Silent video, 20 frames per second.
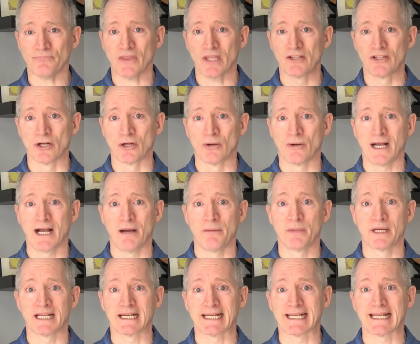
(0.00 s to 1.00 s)
am I
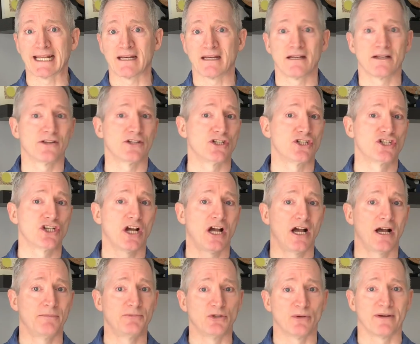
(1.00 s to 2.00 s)
going to get another
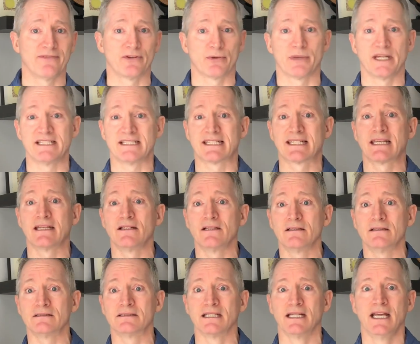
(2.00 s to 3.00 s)
job? Do I have the right
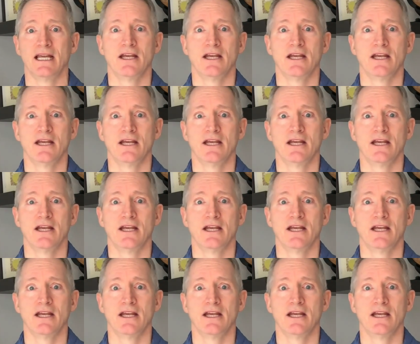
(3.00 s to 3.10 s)
skills?